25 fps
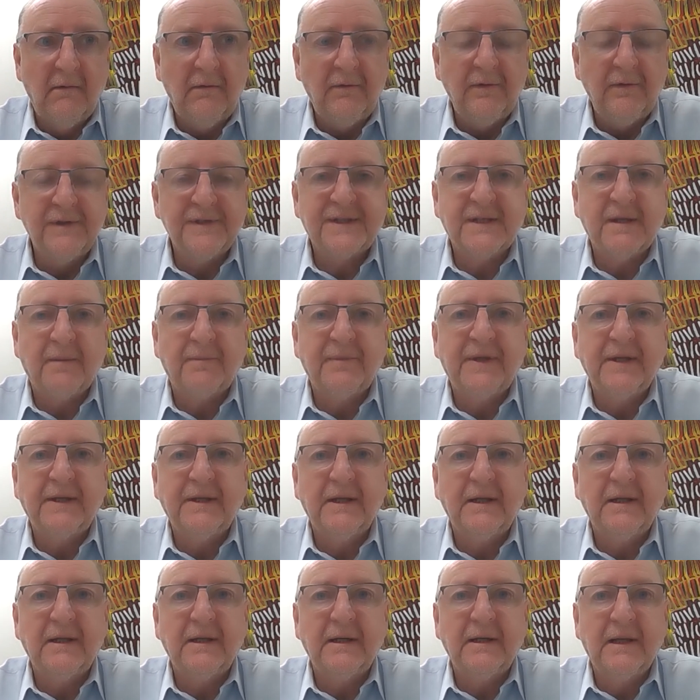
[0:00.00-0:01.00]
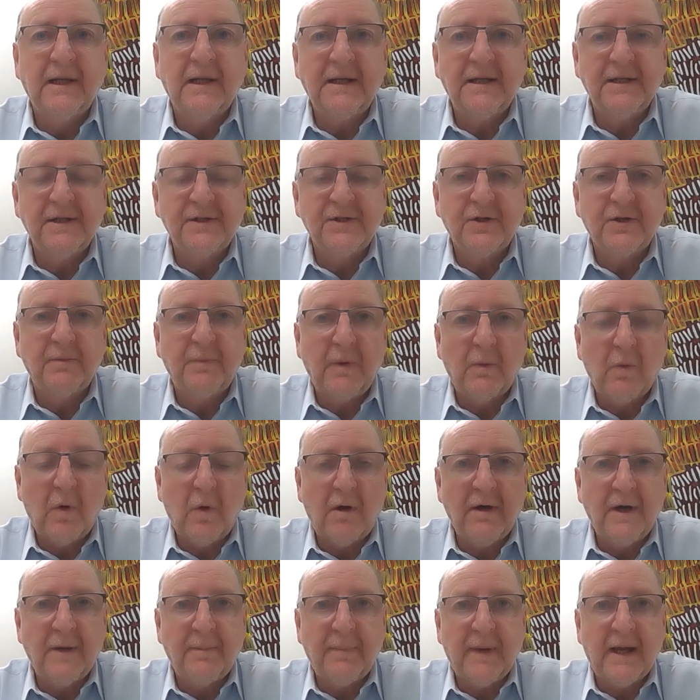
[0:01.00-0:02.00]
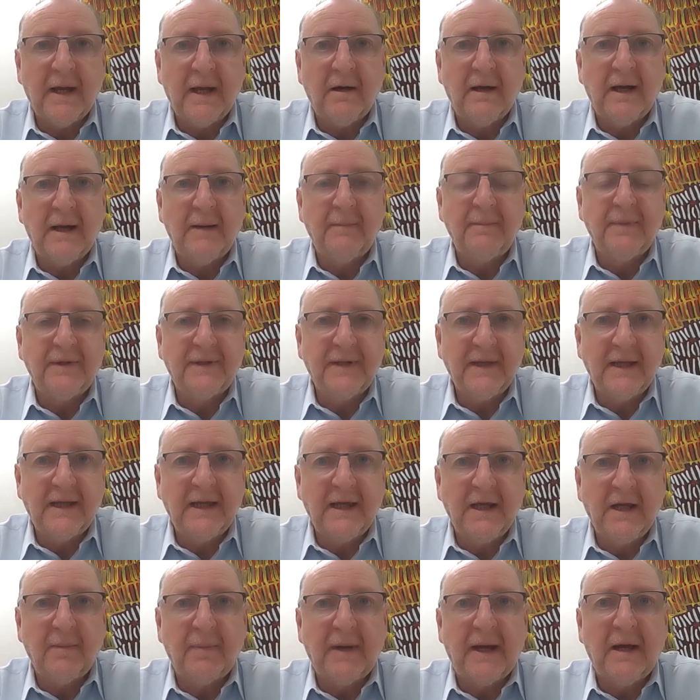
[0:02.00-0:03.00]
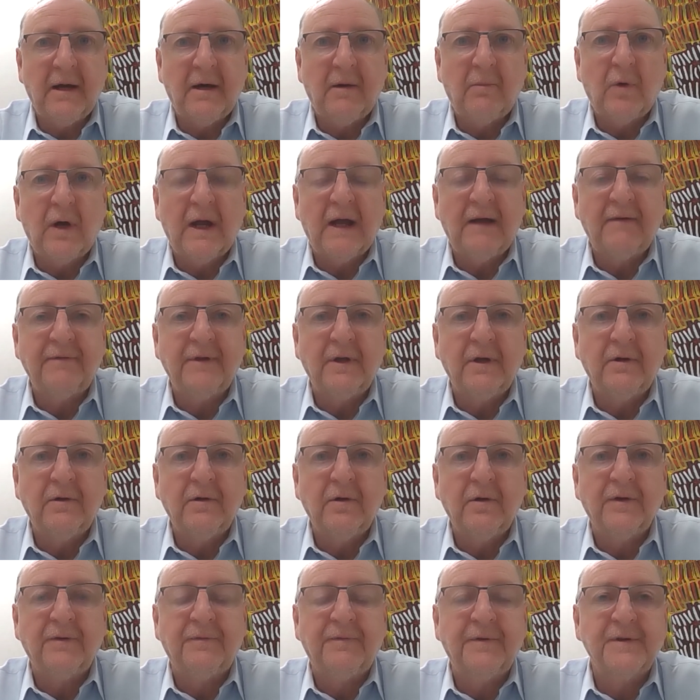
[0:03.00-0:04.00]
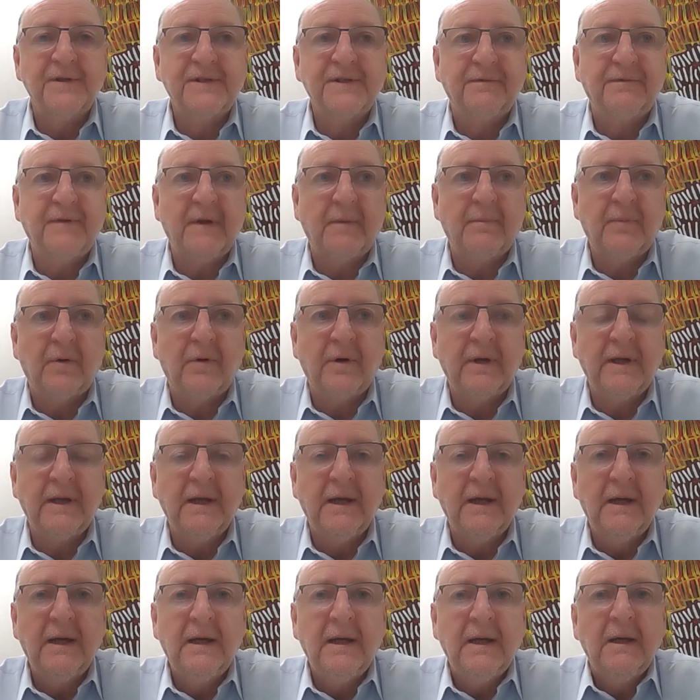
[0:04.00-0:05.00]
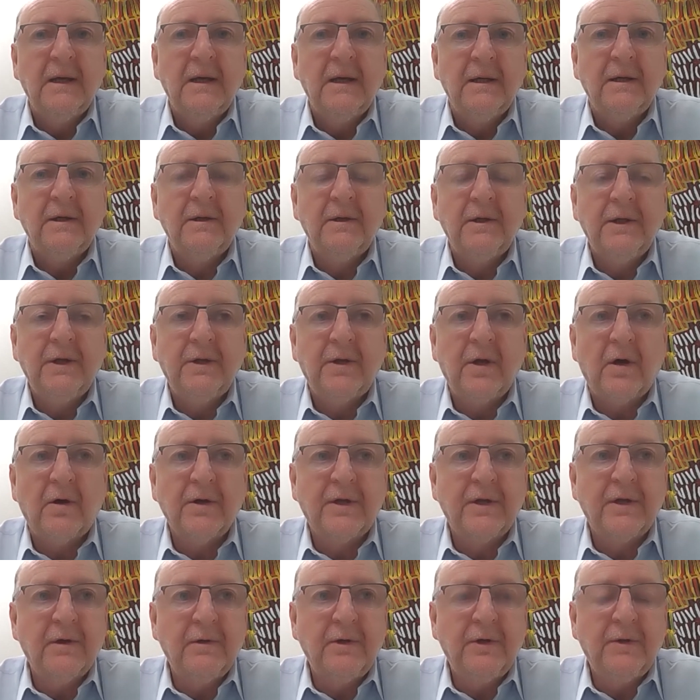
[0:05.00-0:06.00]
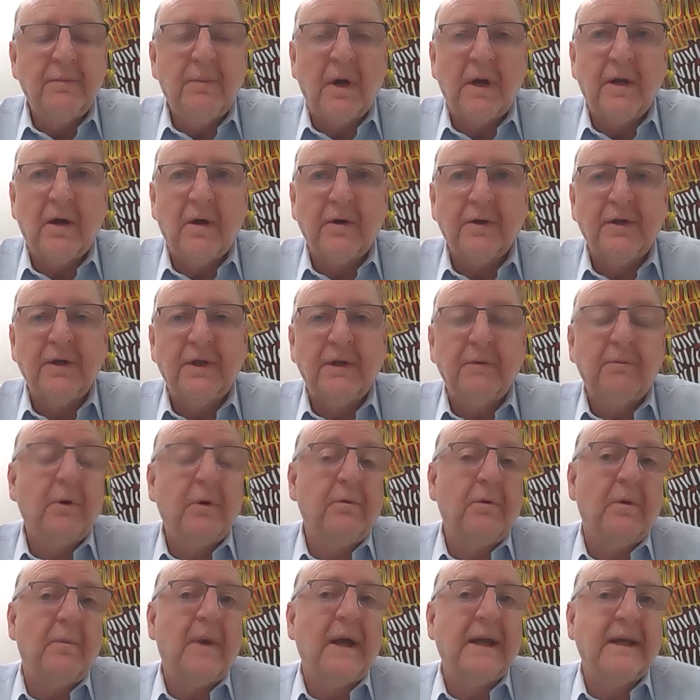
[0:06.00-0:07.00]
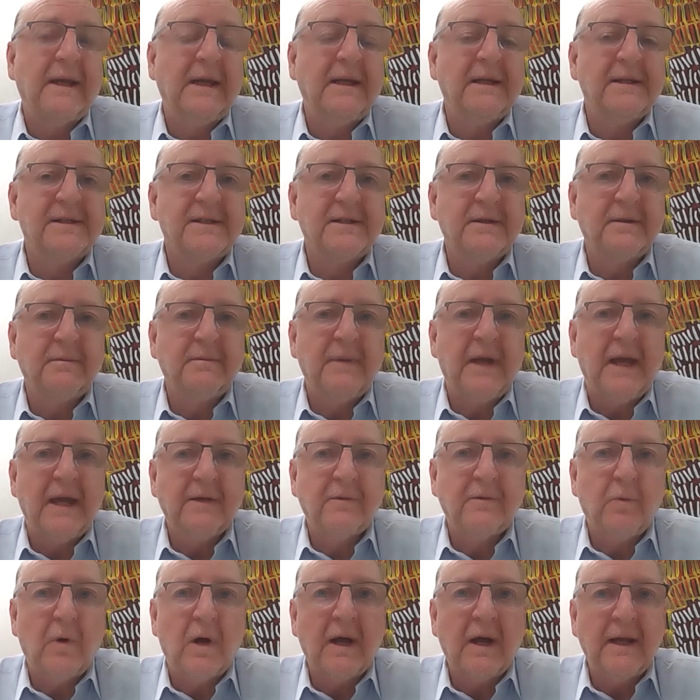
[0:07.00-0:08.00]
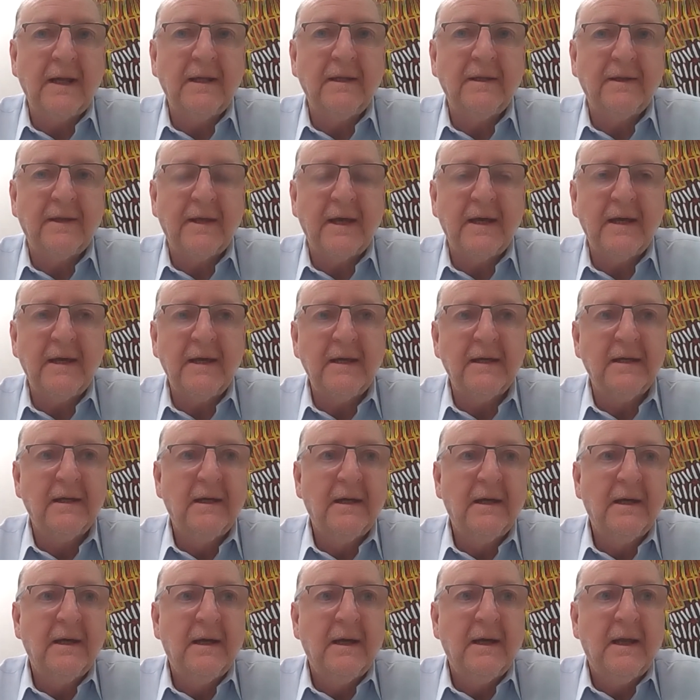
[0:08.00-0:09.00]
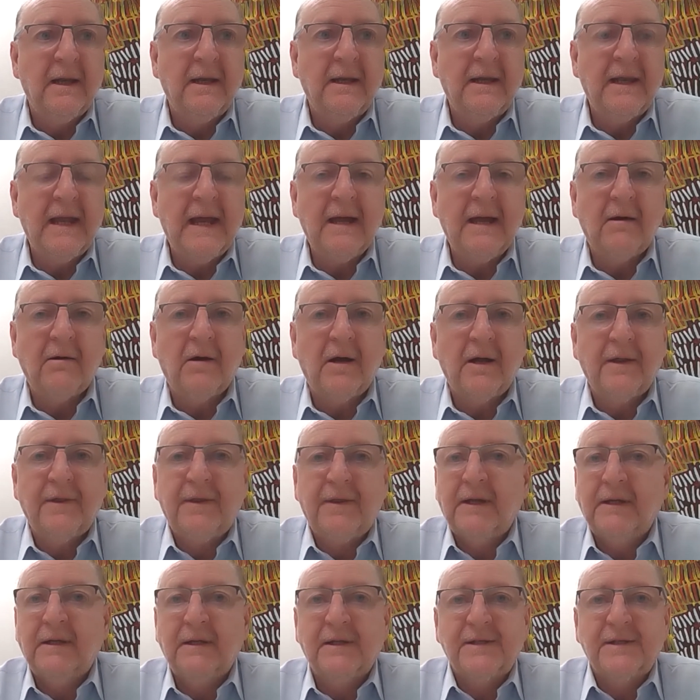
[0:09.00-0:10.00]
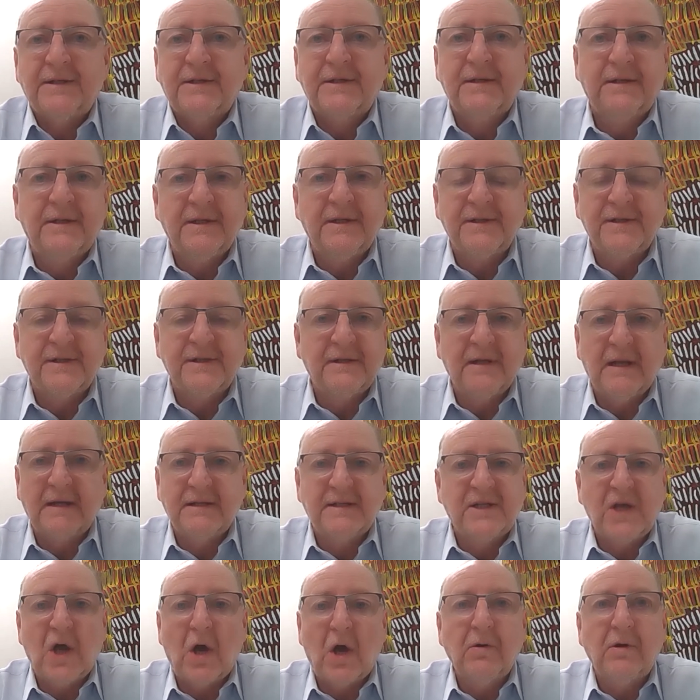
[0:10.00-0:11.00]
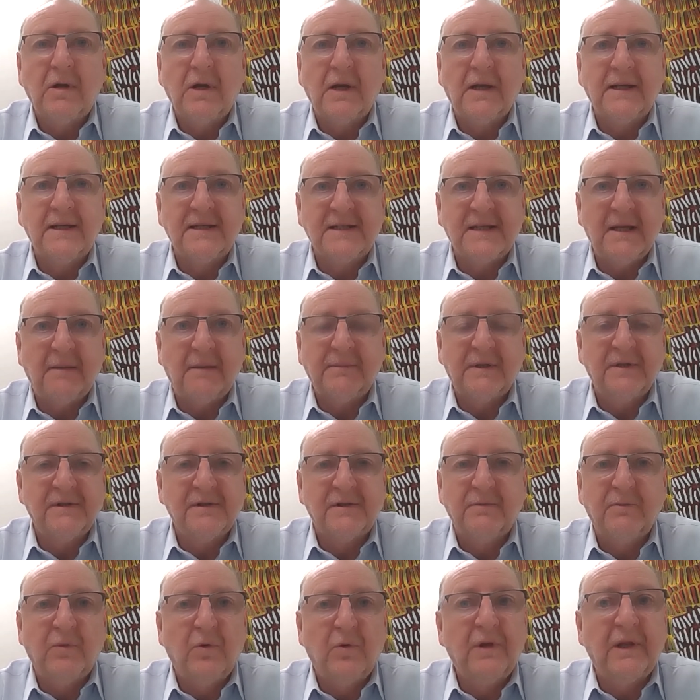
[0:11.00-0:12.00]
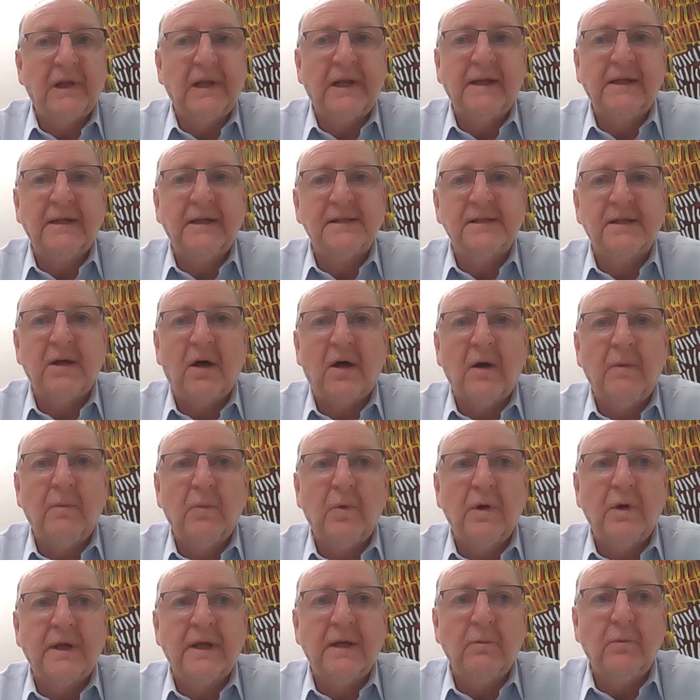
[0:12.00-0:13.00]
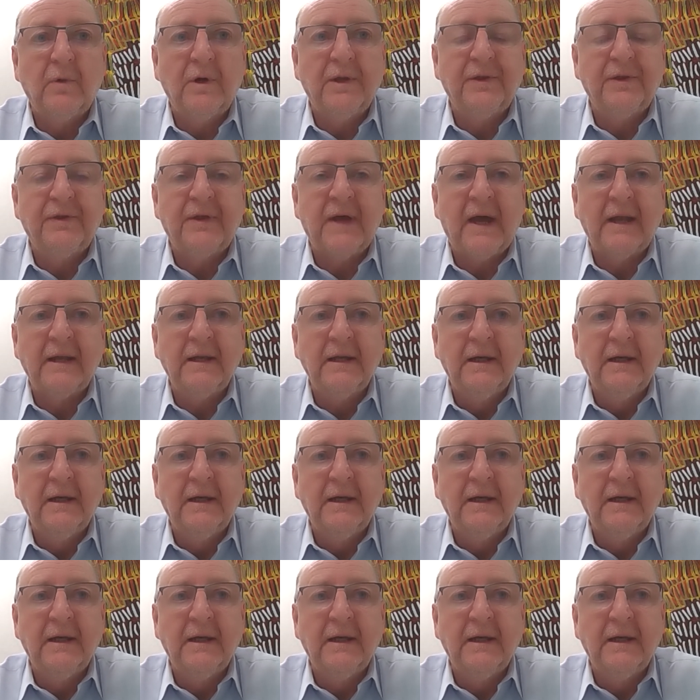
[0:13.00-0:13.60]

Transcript: something that leaders should be worried about and be thinking about and what have you, on the 1st of February, you might argue that we were making some headway there. Now I think there's total acceptance from all the leaders that I'm working with that